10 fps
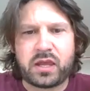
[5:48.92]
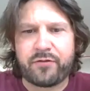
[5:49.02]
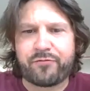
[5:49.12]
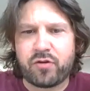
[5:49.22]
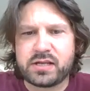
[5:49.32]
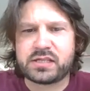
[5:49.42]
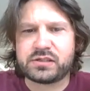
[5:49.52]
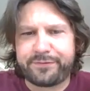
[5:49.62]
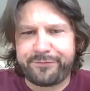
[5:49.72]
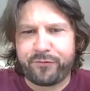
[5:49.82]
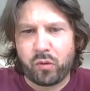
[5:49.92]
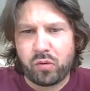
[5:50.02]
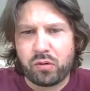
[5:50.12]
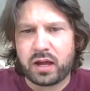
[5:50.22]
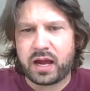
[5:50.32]
Give reasons
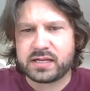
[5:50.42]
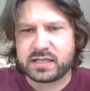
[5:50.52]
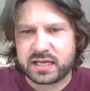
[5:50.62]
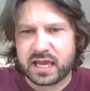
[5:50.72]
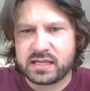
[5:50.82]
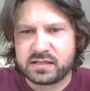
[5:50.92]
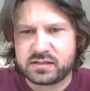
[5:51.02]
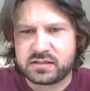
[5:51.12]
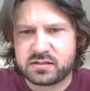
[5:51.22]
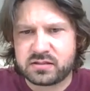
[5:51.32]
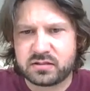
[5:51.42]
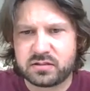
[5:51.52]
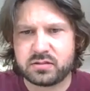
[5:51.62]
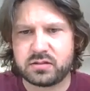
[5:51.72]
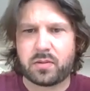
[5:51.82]
for and against,
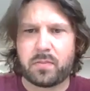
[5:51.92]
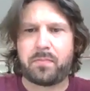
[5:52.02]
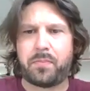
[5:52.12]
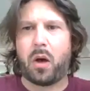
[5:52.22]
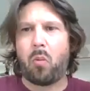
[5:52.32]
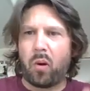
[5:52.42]
but